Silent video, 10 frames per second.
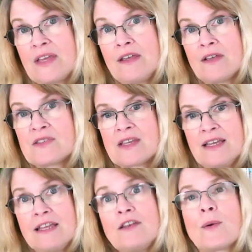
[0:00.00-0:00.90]
is
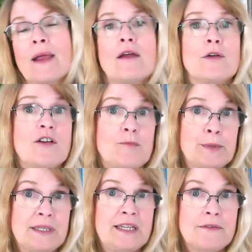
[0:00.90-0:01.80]
in your area of
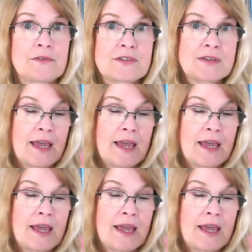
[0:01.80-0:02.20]
beliefs.